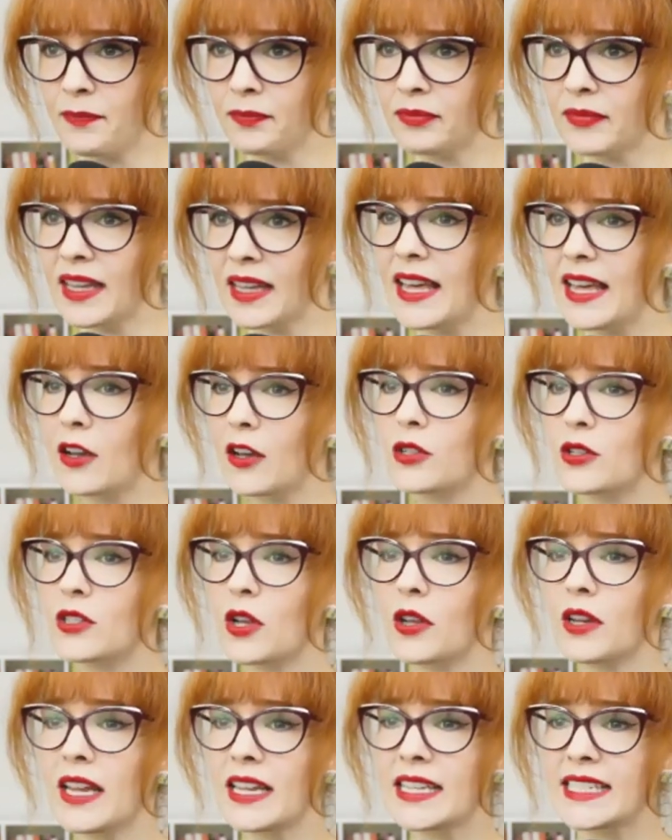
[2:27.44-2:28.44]
He then goes
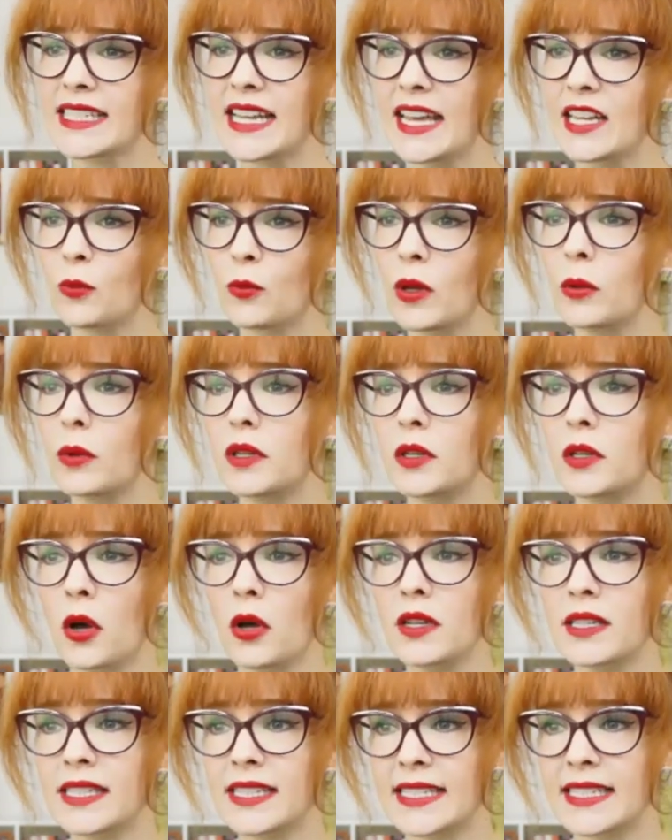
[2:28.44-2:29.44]
on and says, we will
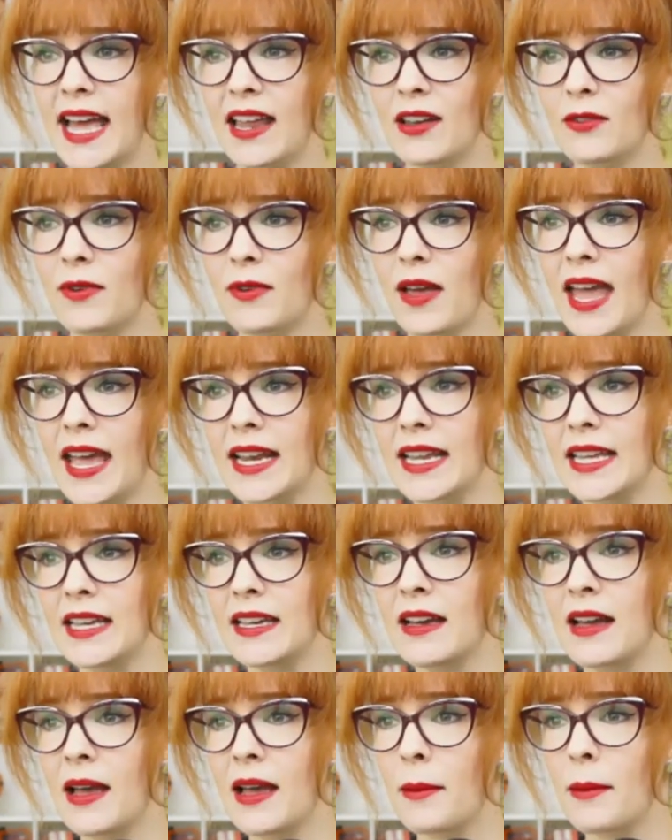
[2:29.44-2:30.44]
not stand for any
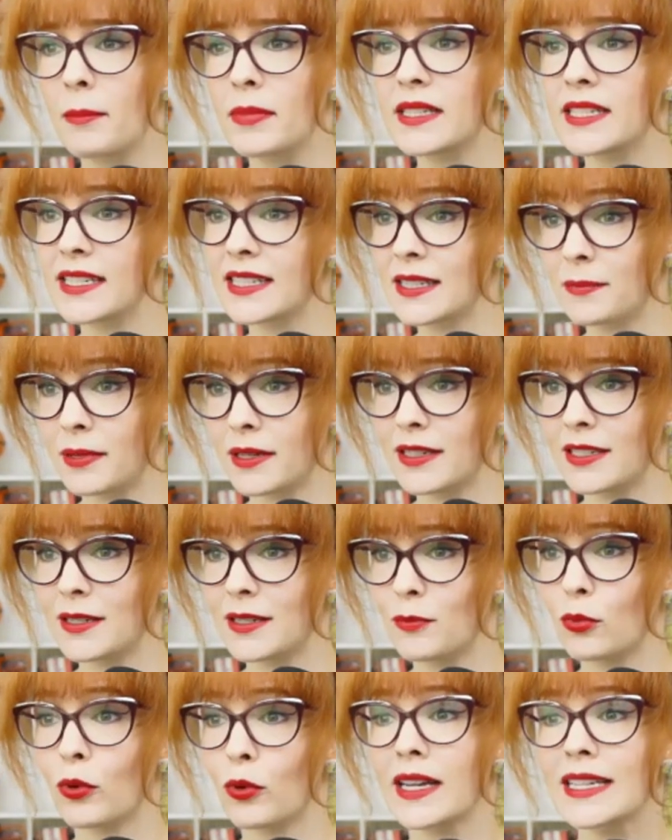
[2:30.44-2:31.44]
participant
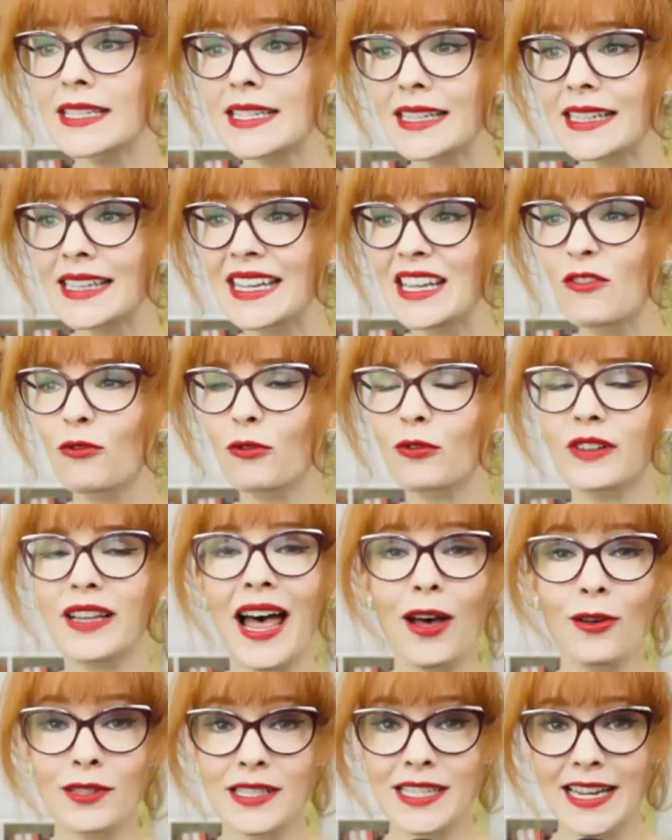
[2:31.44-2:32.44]
brazenly
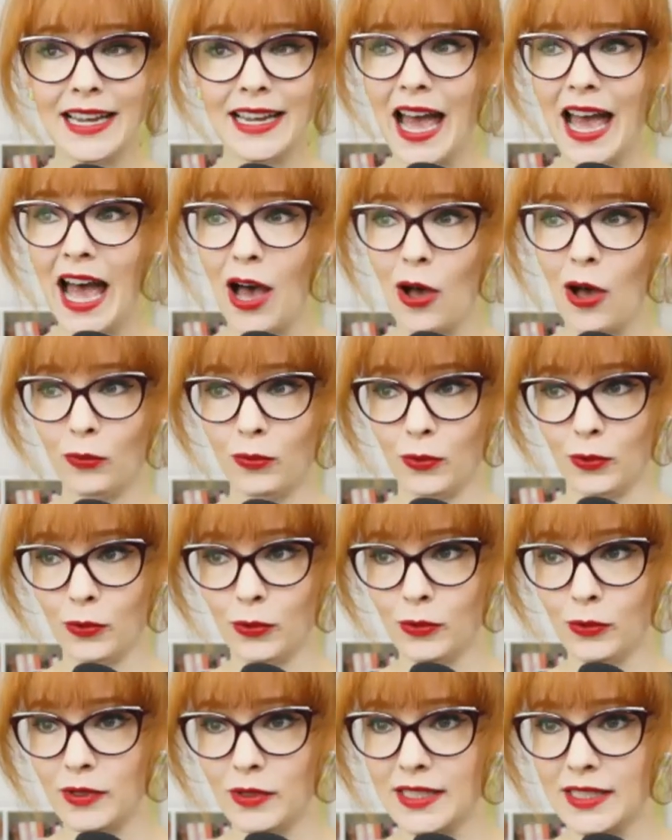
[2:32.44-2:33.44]
flouting our
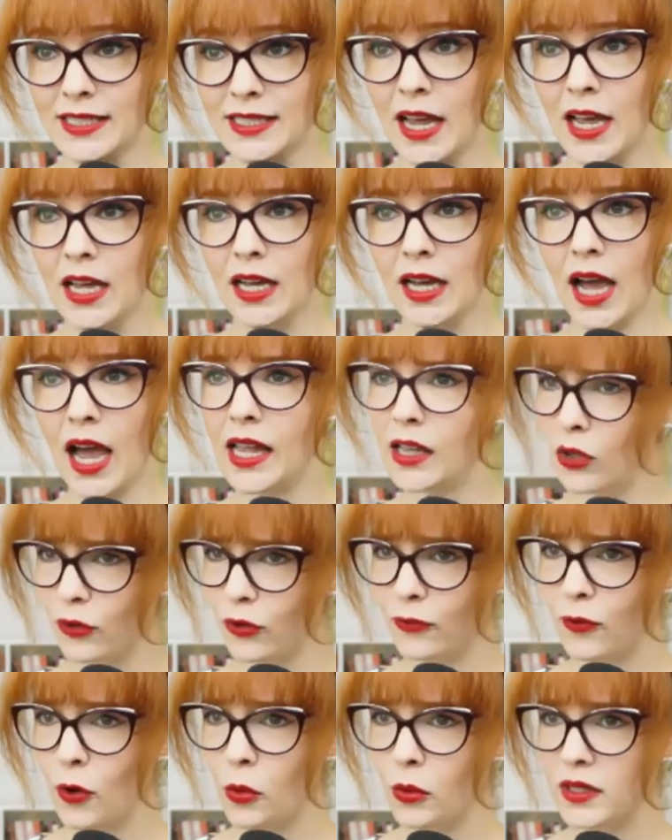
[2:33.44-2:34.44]
rules. I
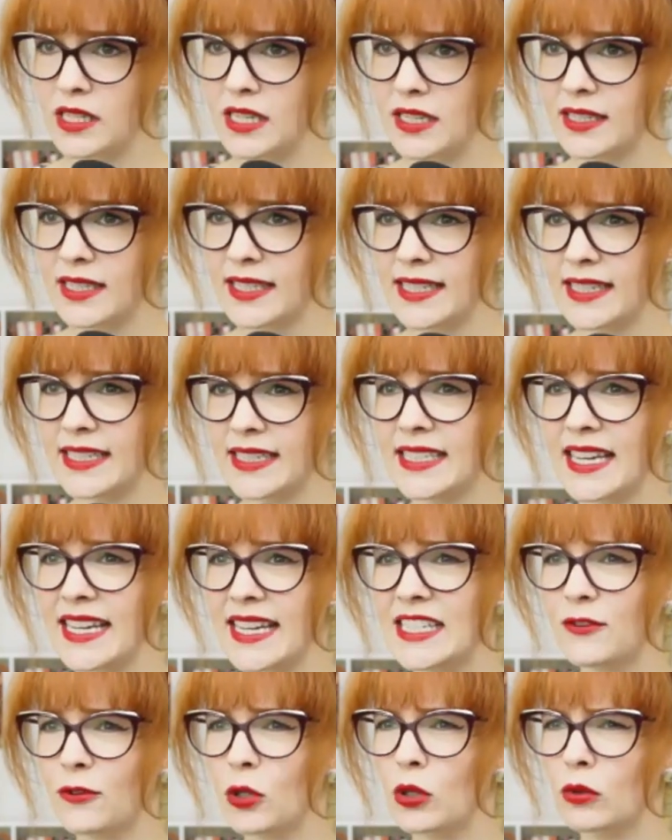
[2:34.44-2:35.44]
look forward to the
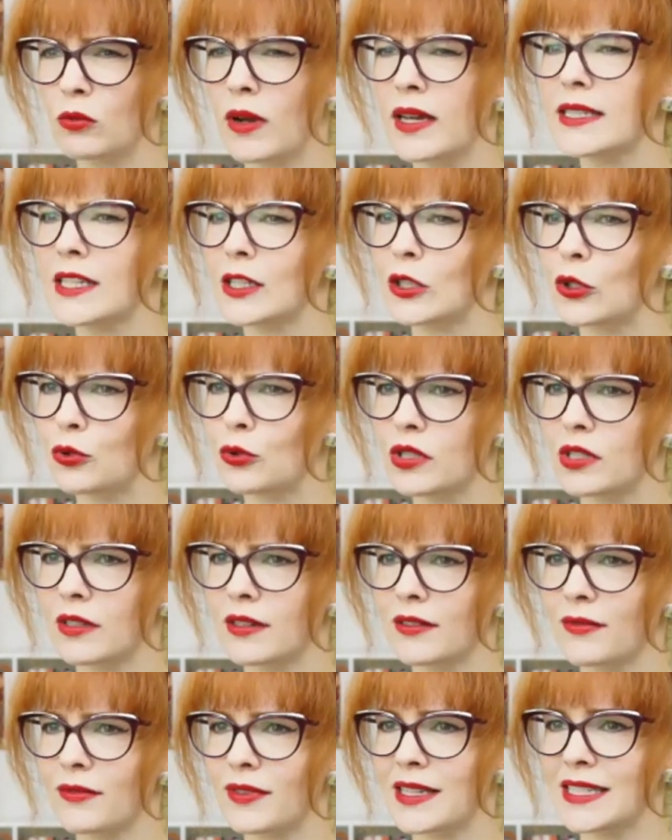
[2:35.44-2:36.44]
successful
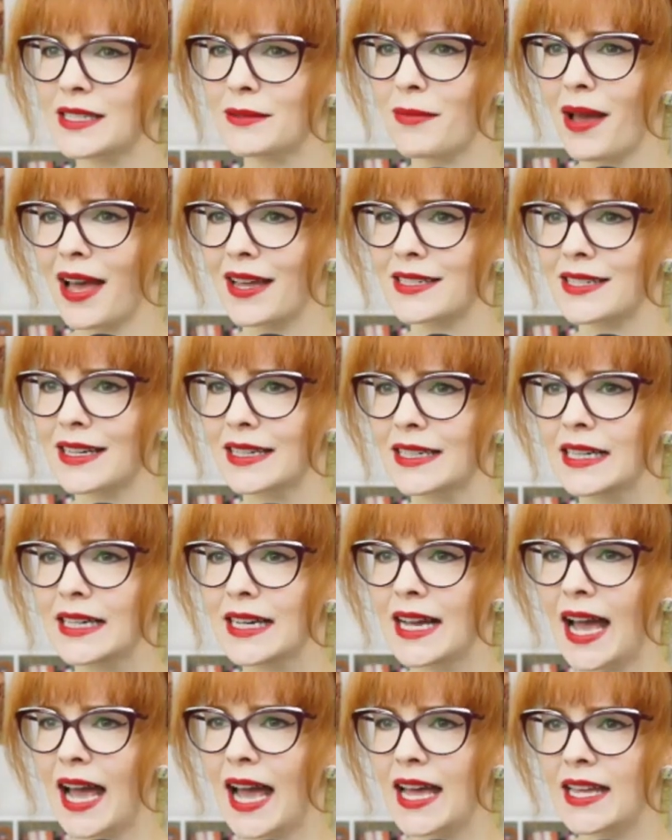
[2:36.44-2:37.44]
resolution of this matter
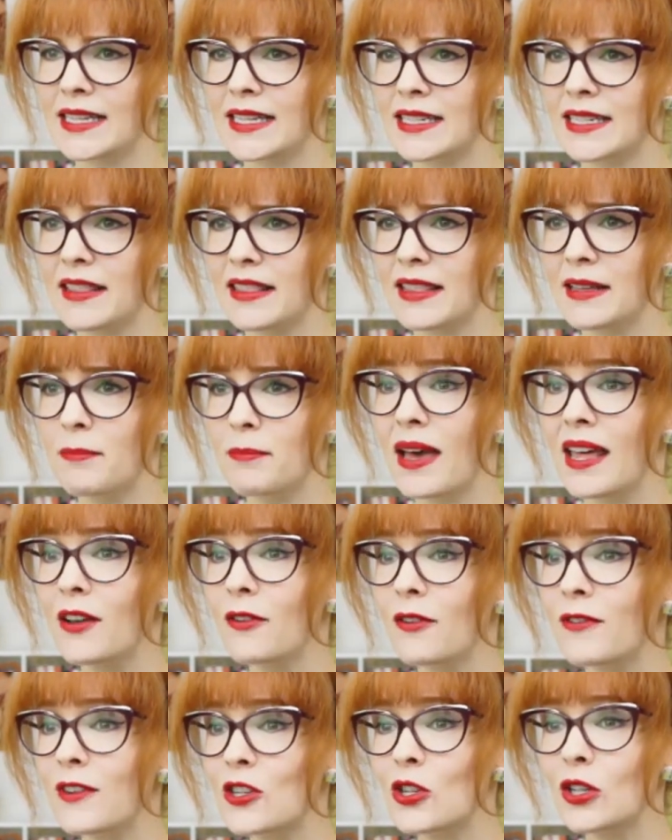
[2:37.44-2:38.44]
and the
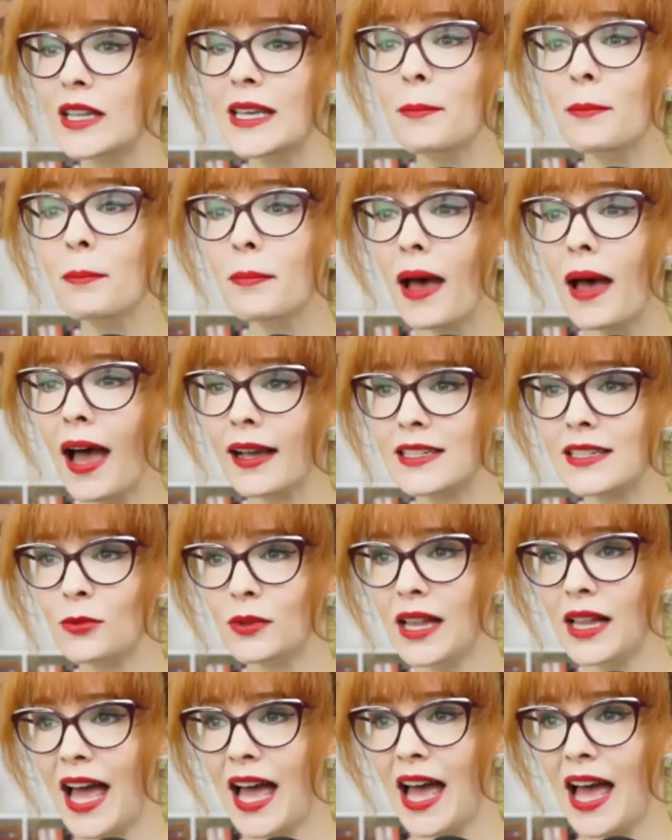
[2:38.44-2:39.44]
beneficial impact it
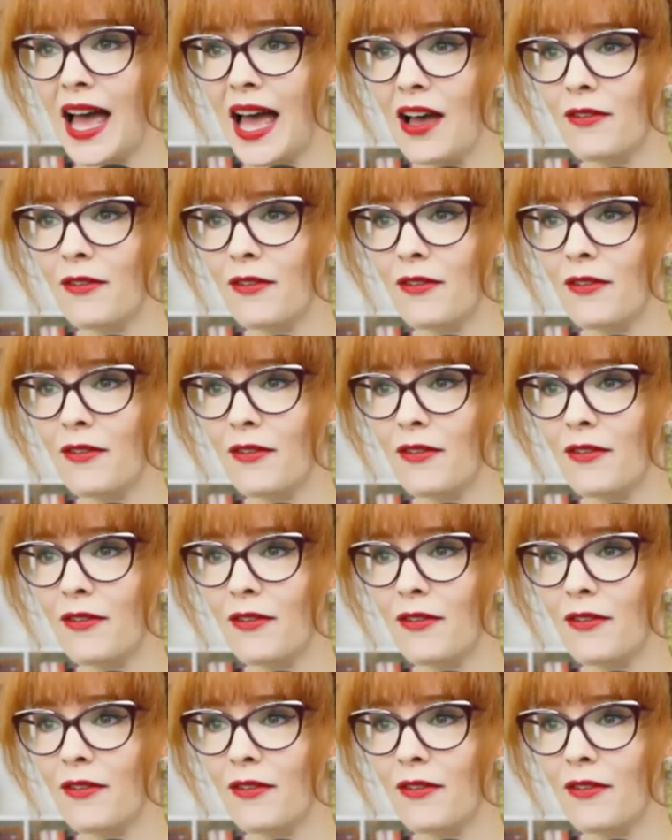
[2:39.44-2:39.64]
will have